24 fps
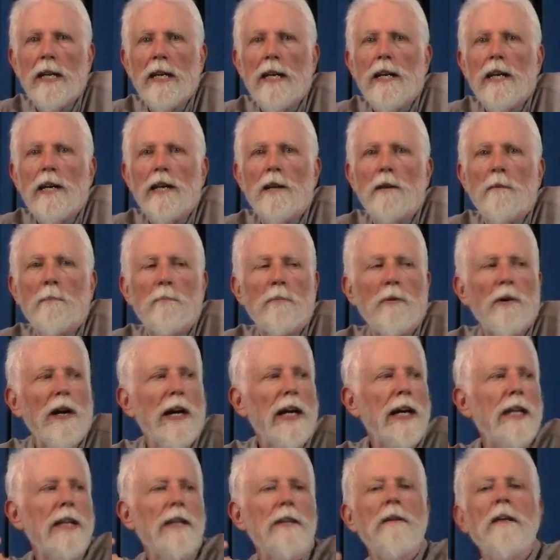in a
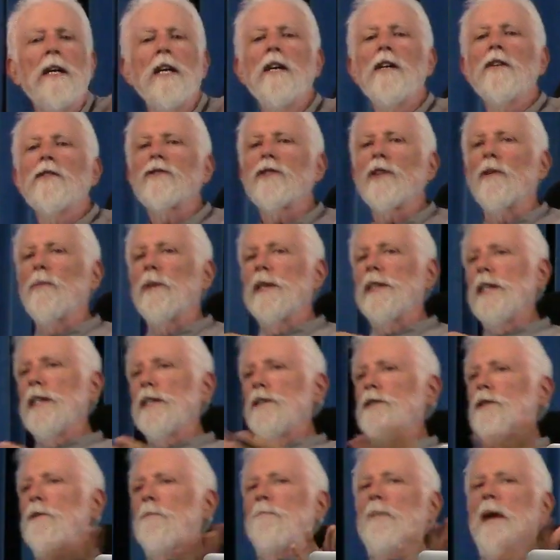parade. So when
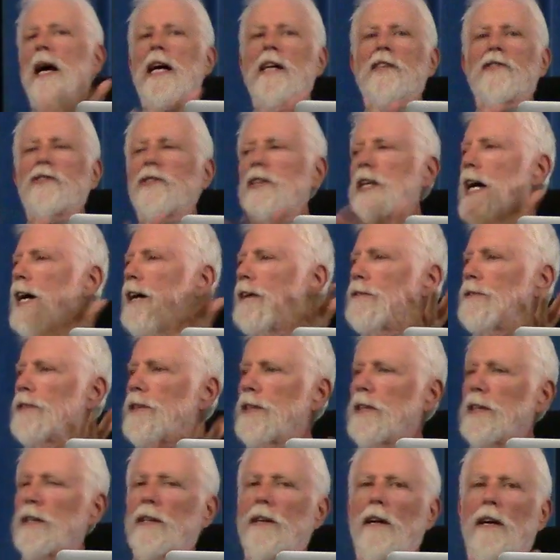you passed out
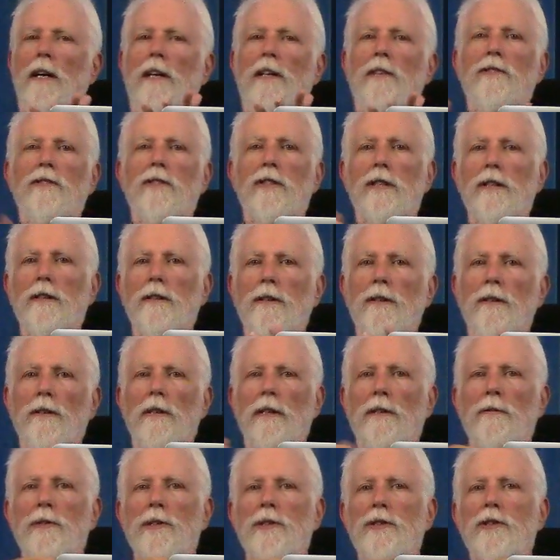the cards to
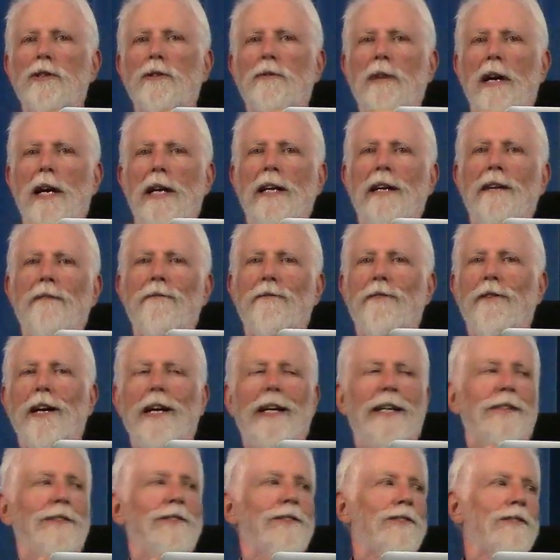your aristocratic
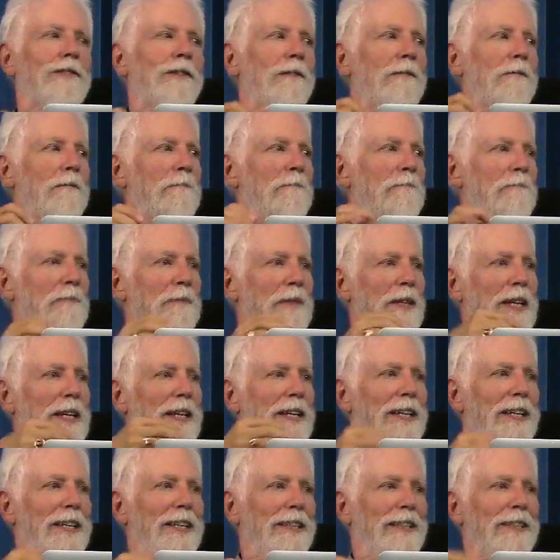friends,
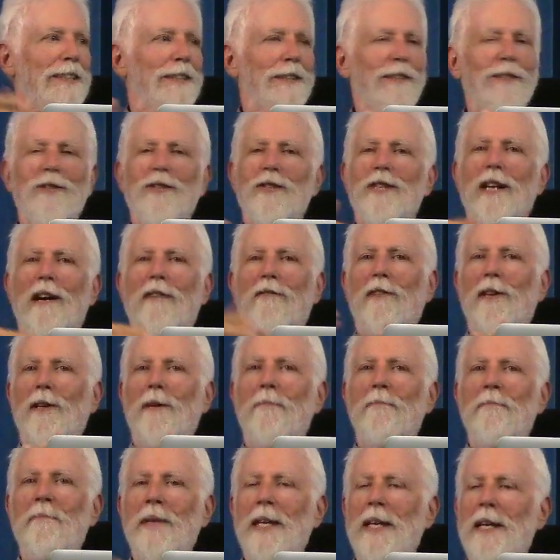you'd shuffle
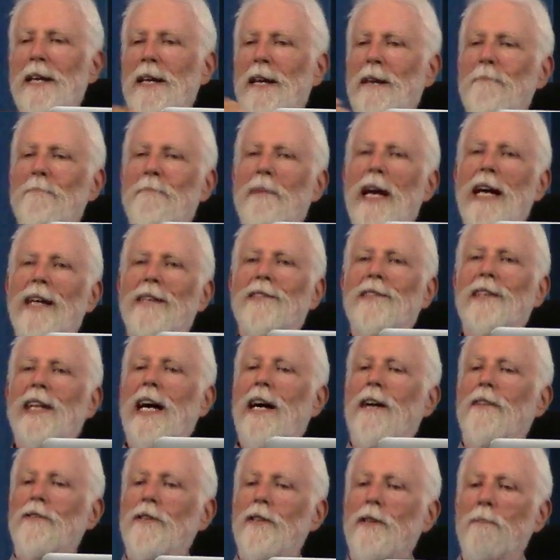them and pass it
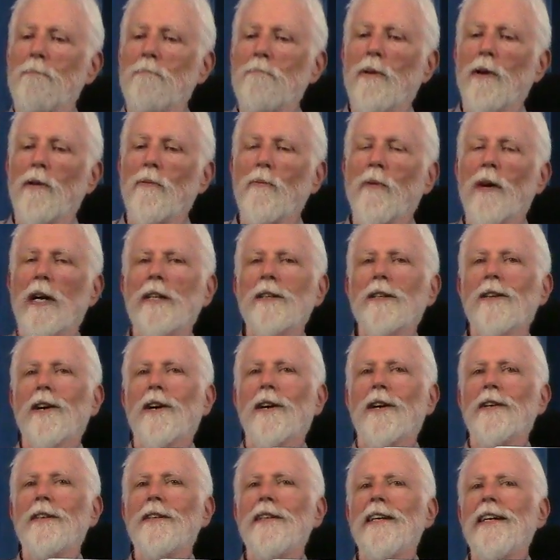out, and you'd put one
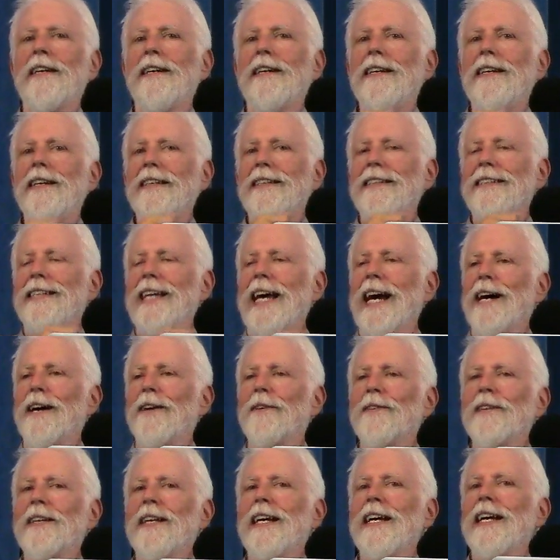card
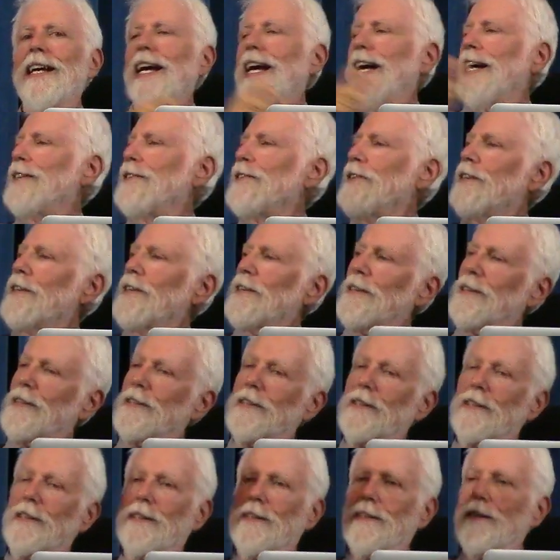down, and
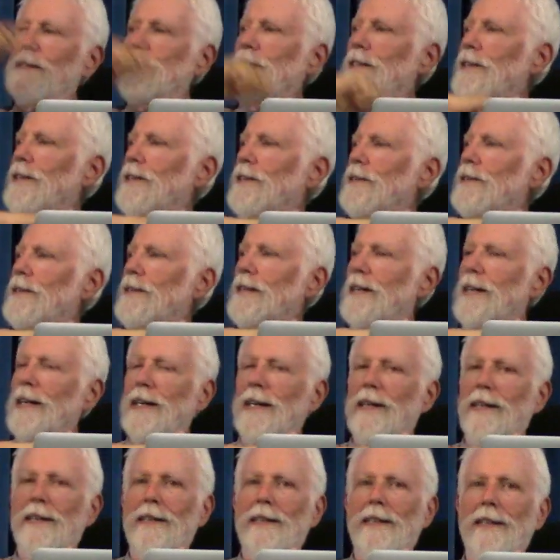
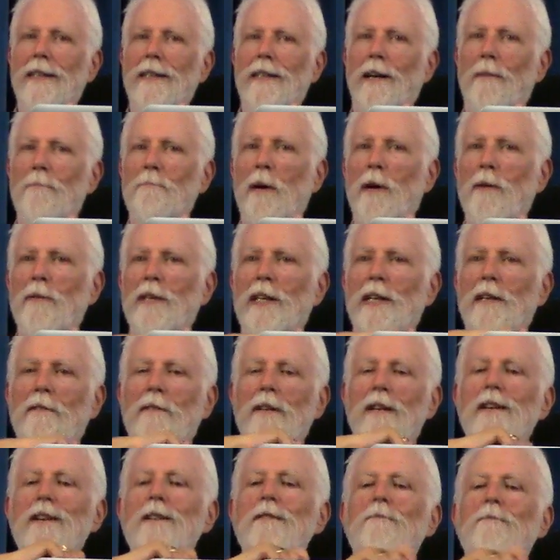your opponent
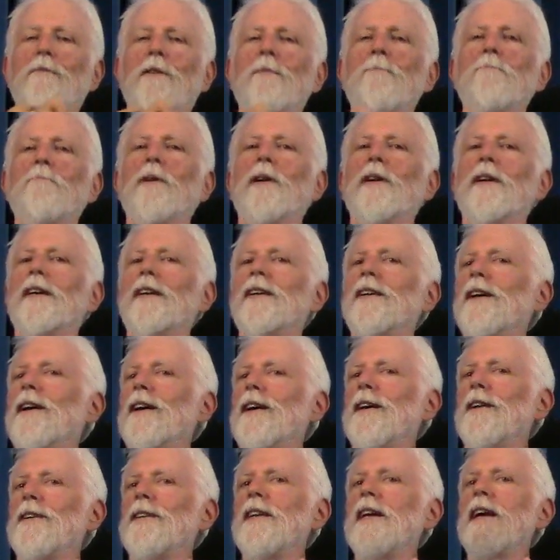would put a
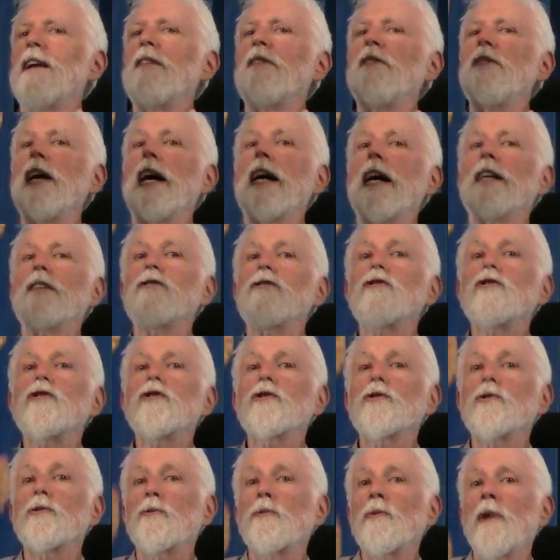card that
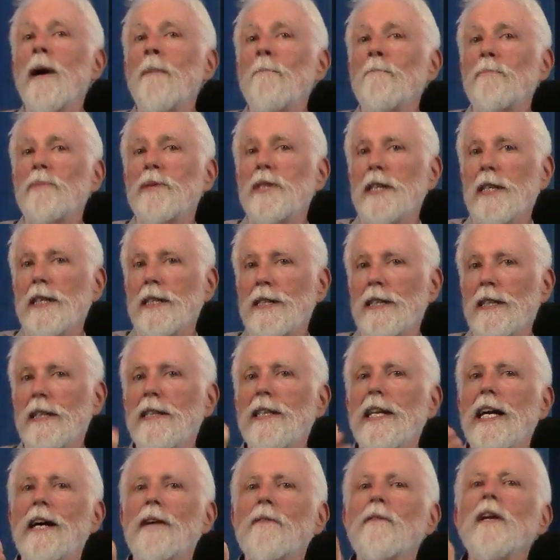trumped it,
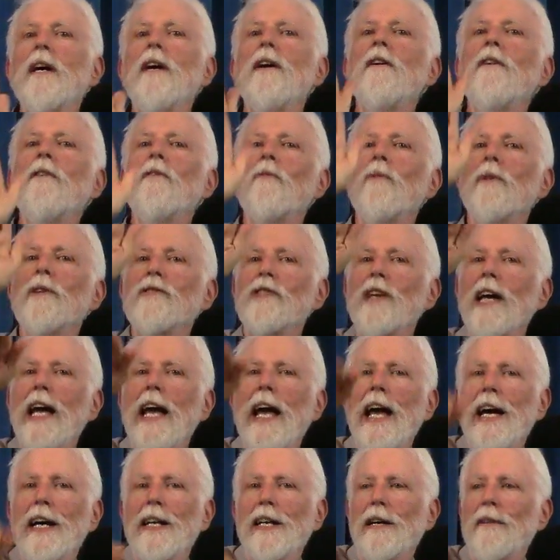that was
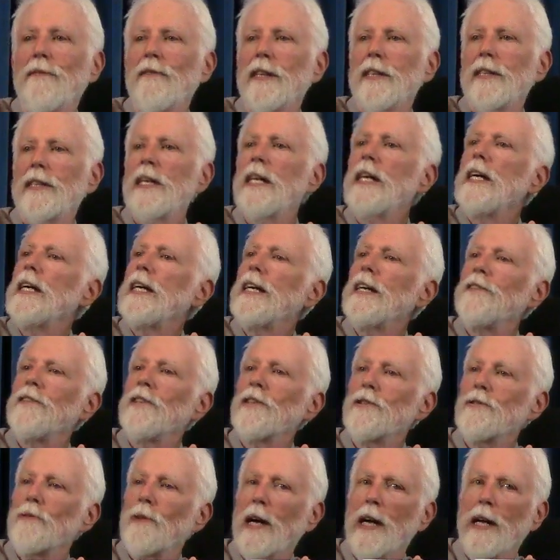ahead of it in the
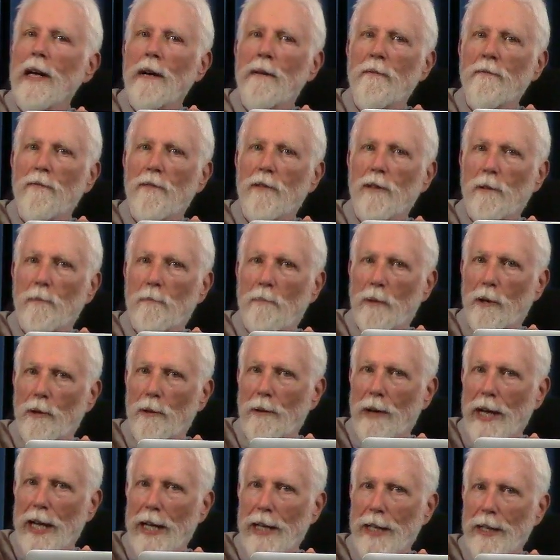triumphal
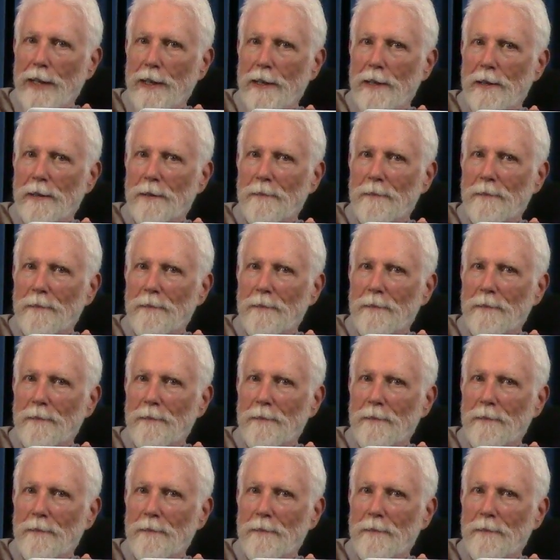parade,